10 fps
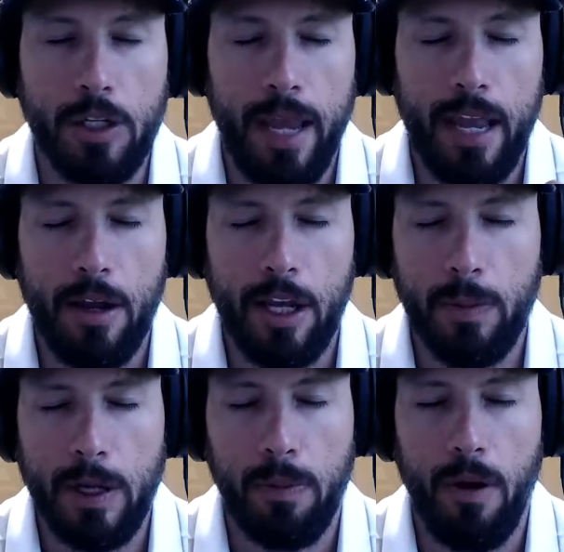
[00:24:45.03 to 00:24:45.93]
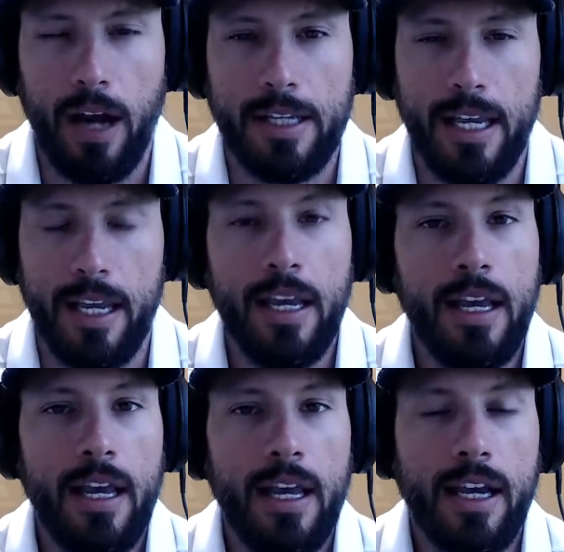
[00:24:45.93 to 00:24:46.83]
Express proxy
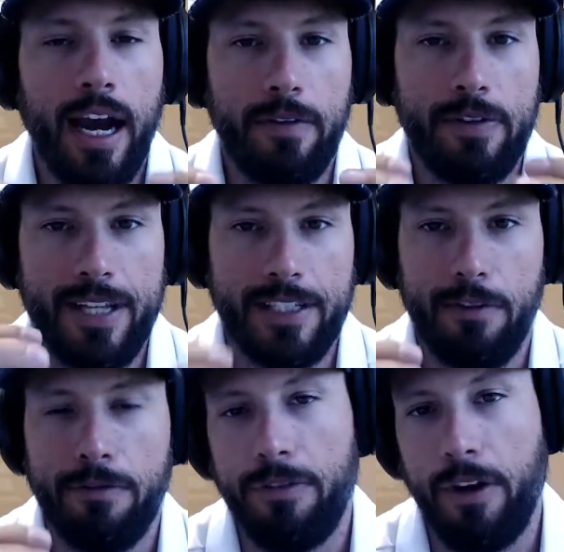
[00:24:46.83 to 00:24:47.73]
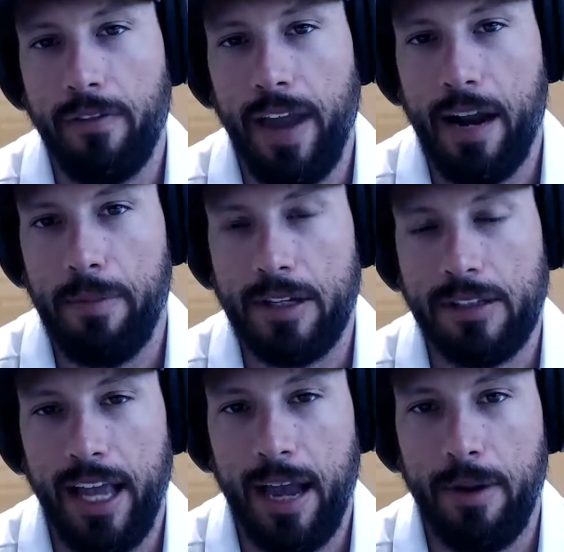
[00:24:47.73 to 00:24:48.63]
kind of sits in front of AWS
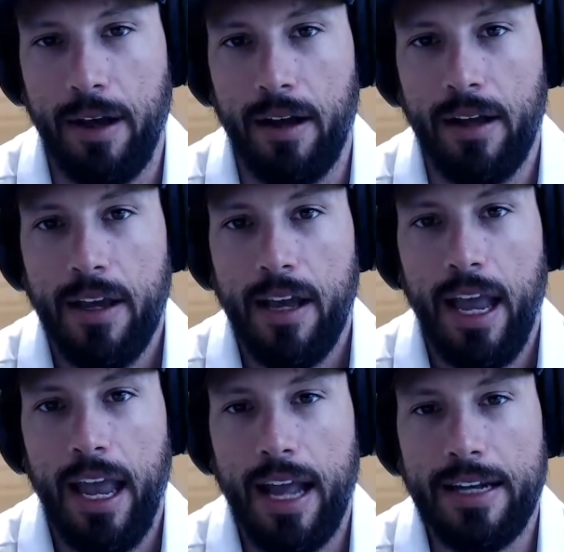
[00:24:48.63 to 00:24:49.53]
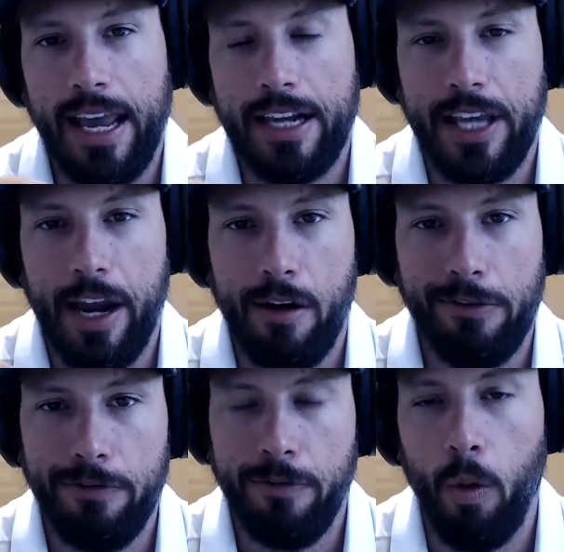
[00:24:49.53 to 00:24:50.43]
Lambda and takes care of
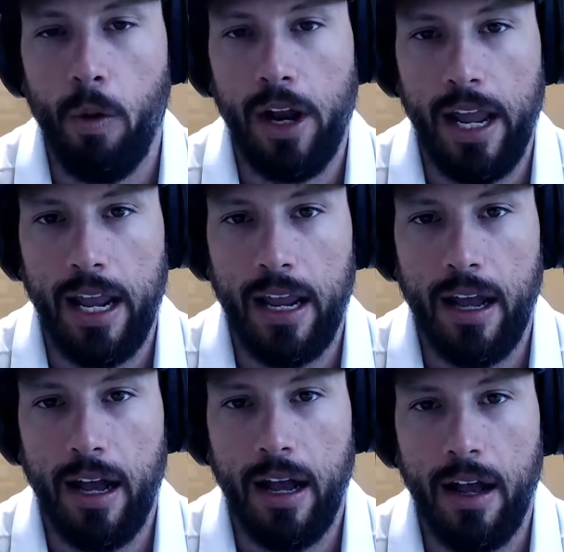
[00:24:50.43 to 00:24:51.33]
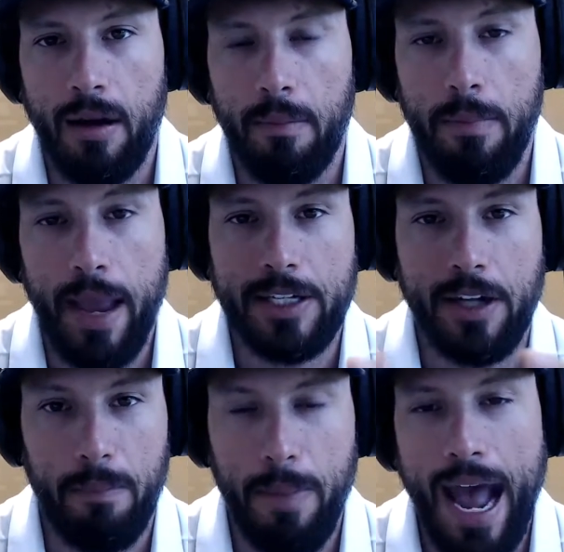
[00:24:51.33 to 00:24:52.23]
forwarding based on
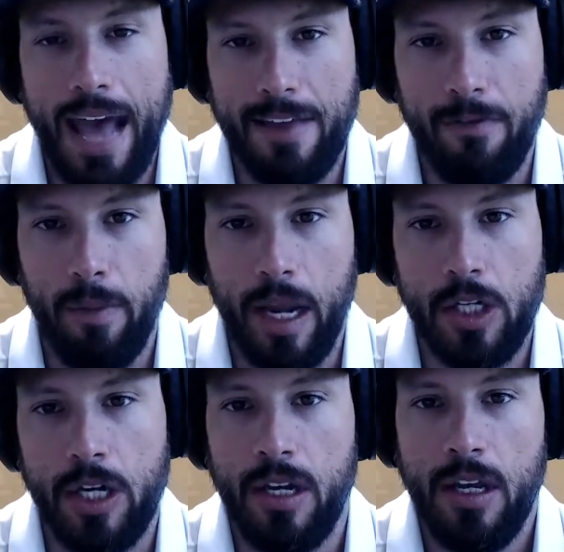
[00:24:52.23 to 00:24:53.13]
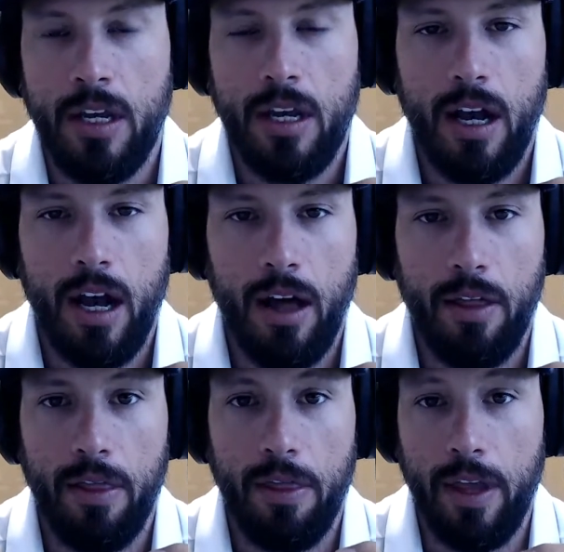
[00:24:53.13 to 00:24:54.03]
path information,
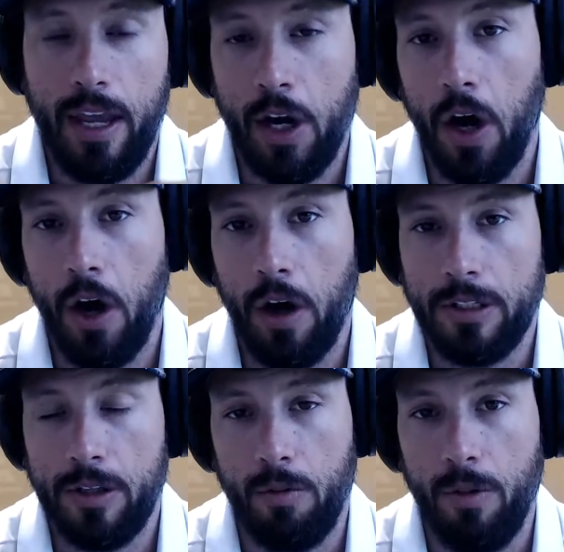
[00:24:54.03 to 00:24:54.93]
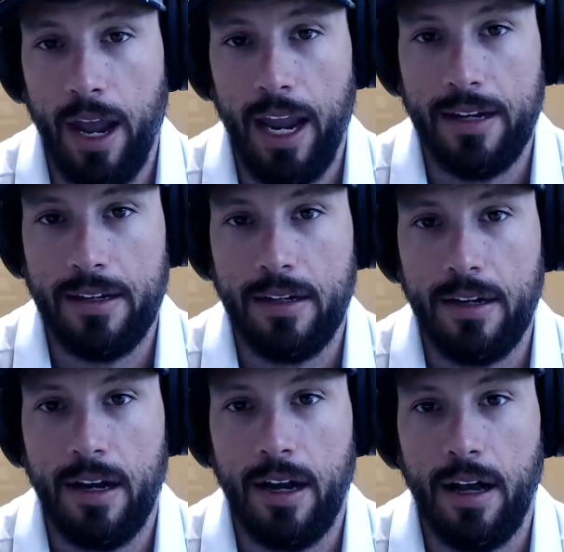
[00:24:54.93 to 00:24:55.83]
the call to the right
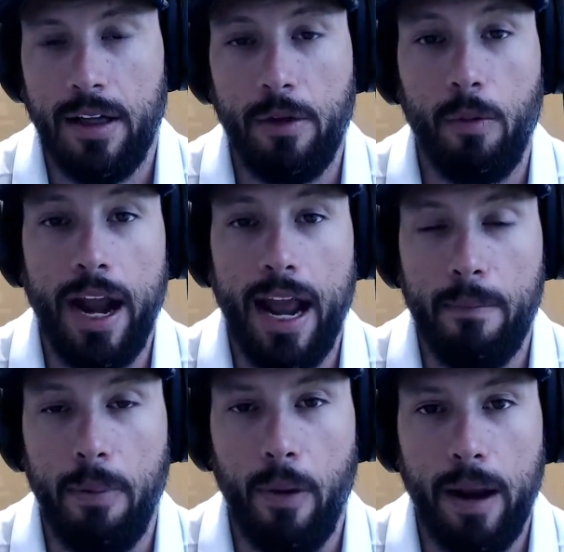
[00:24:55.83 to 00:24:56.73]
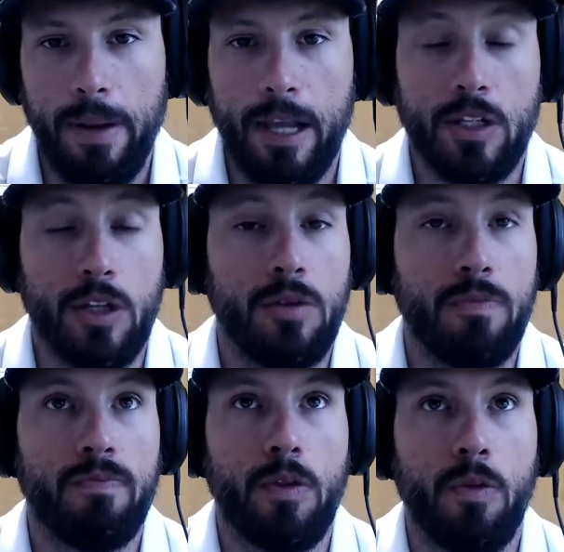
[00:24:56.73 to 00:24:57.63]
endpoint. Because
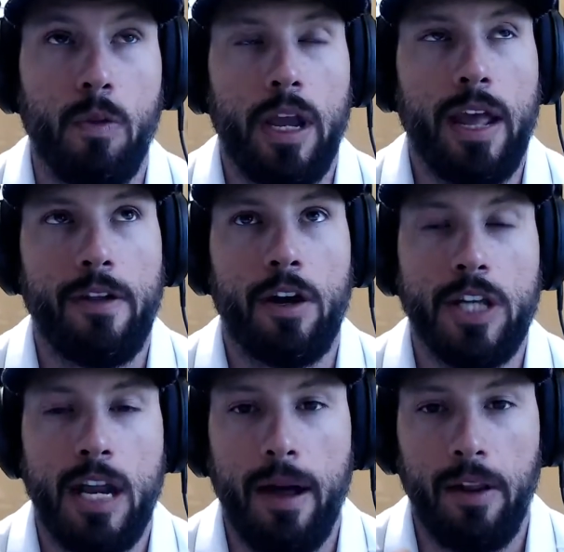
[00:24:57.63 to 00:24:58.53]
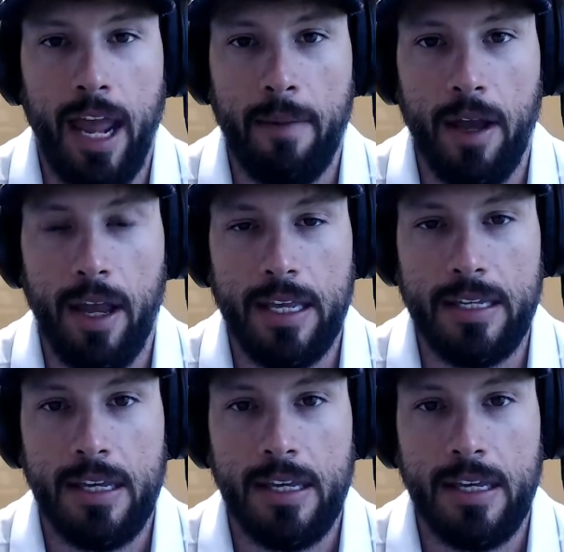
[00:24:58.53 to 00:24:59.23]
you have to understand about Lambda is